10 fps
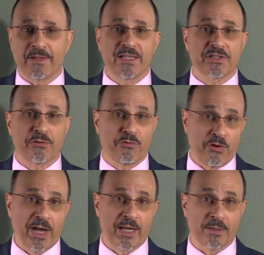it isn't
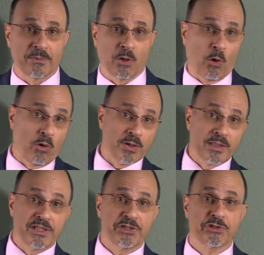framed or at
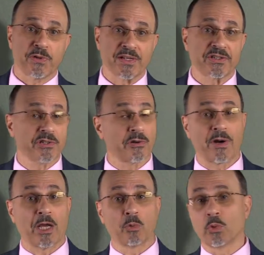least stretched
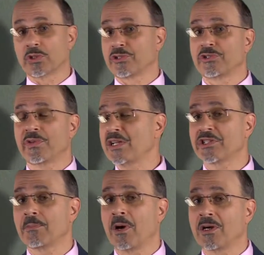around wooden
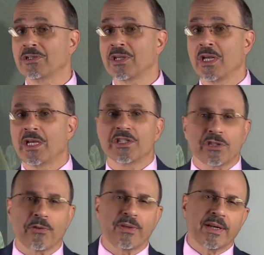stretcher bars
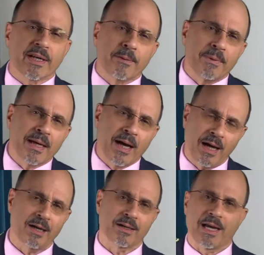so that it can be
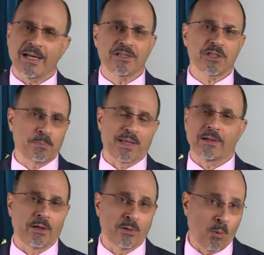hung and displayed
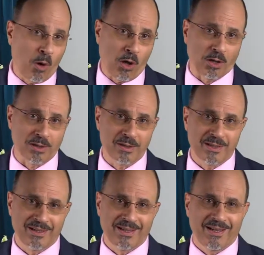on a wall.
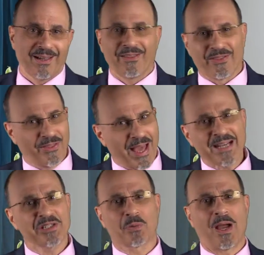That
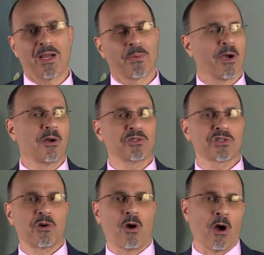is why we
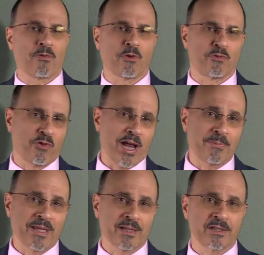also offer
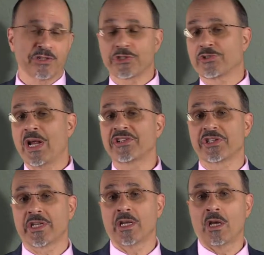framing,
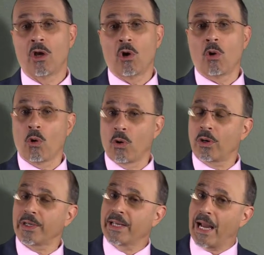stretching,
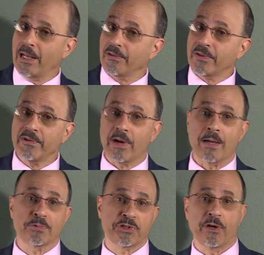or gallery
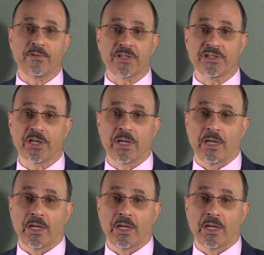wrap service,